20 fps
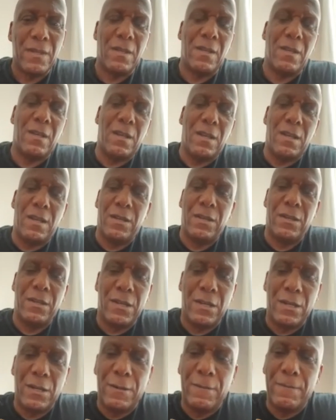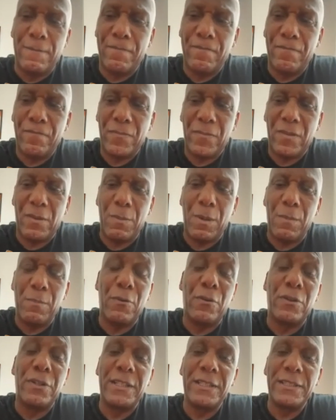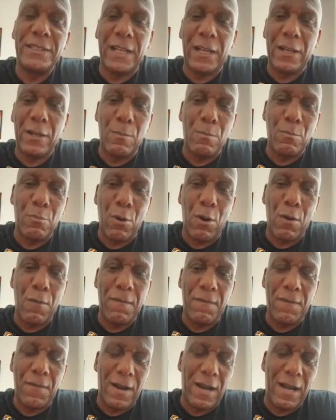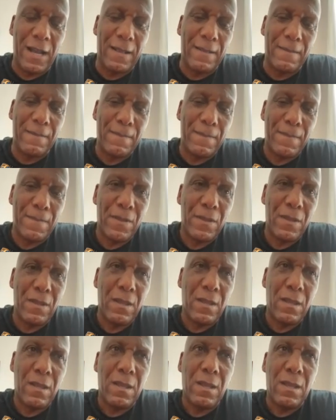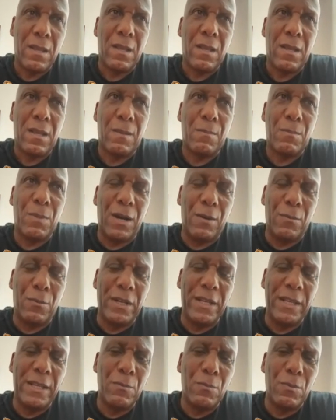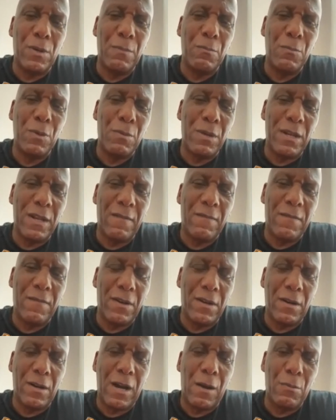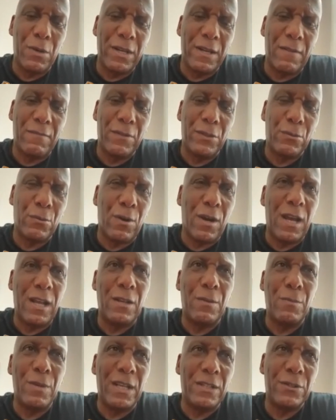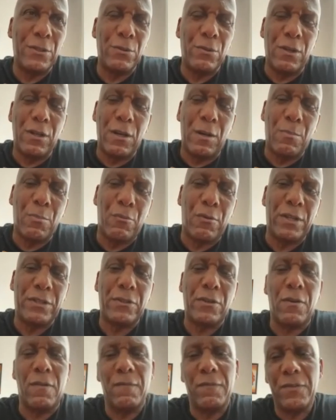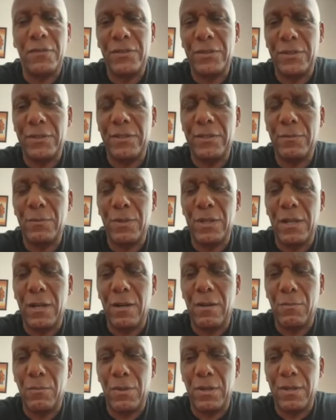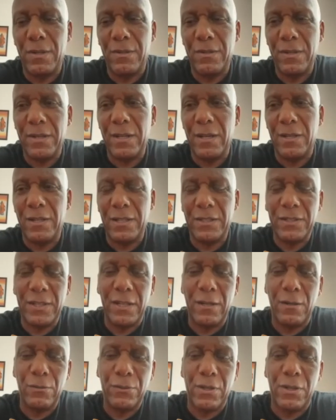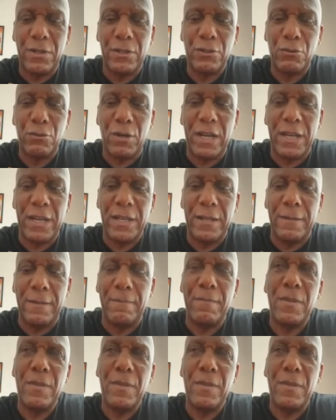And I remember on his second pro fight, but when we went over, I went over to Ireland. We had to do a lot of press conferences when they said I was going to train him,